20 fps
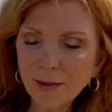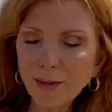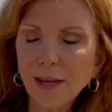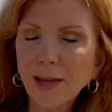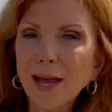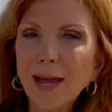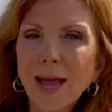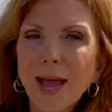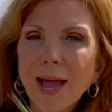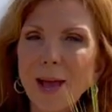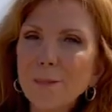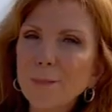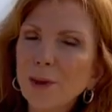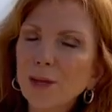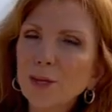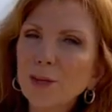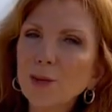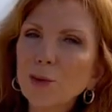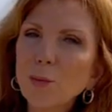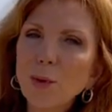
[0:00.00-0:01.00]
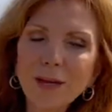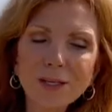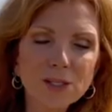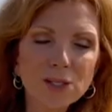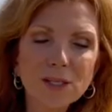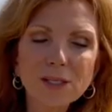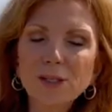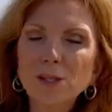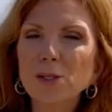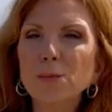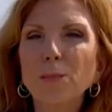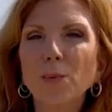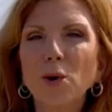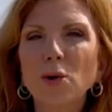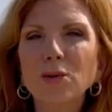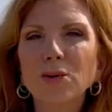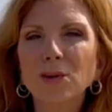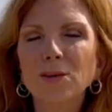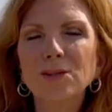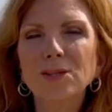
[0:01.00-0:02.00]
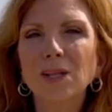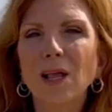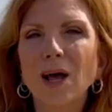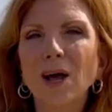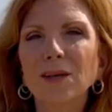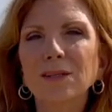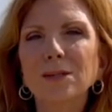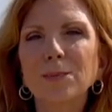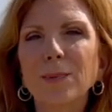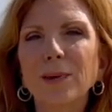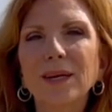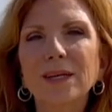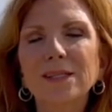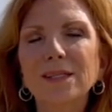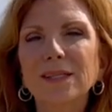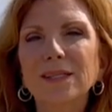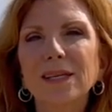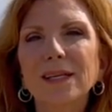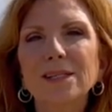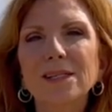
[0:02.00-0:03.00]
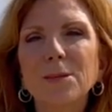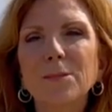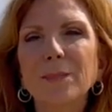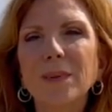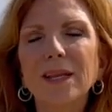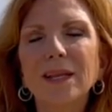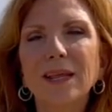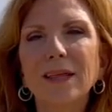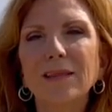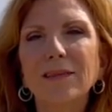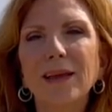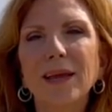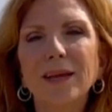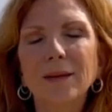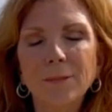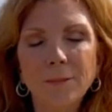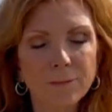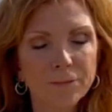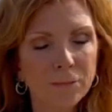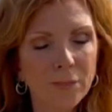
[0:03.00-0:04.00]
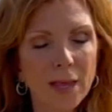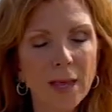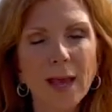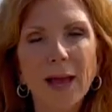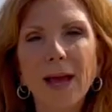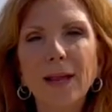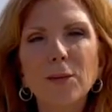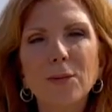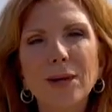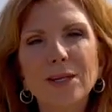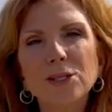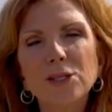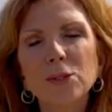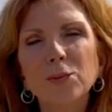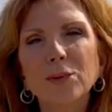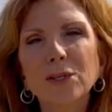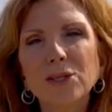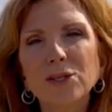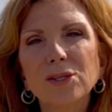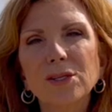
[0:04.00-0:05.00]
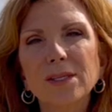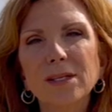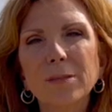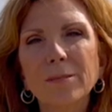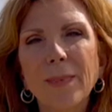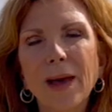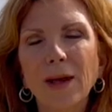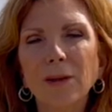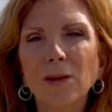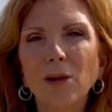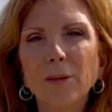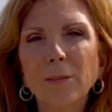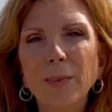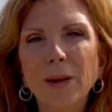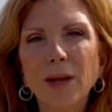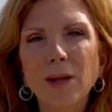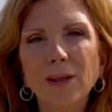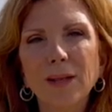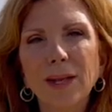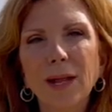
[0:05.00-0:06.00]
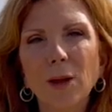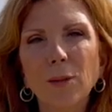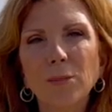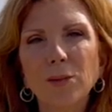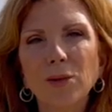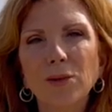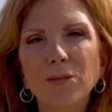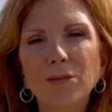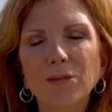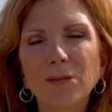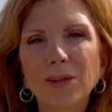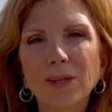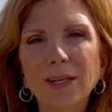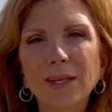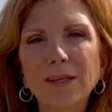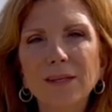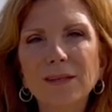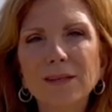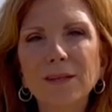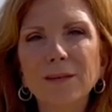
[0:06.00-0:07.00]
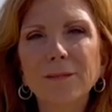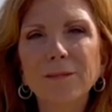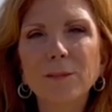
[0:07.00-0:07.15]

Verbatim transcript: but you know what? Jesus broke those laws because it doesn't mean anything. Anyway, I just wanted you to see Mount Arbel and how beautiful it is.